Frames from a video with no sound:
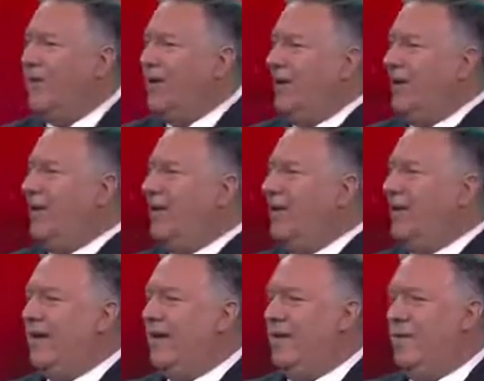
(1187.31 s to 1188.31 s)
what do you
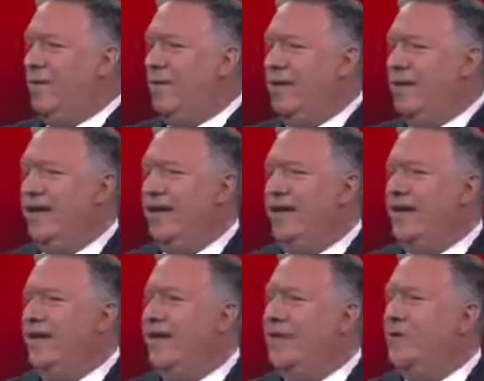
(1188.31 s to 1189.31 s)
think of
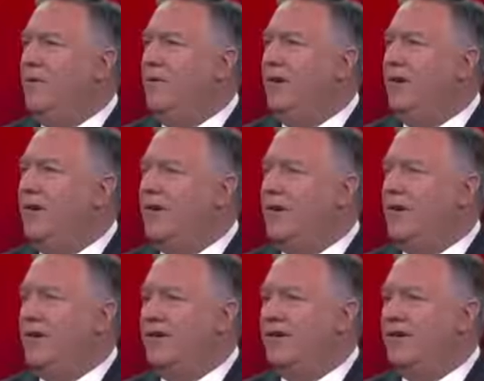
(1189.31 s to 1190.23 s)
him, or what do you think of her?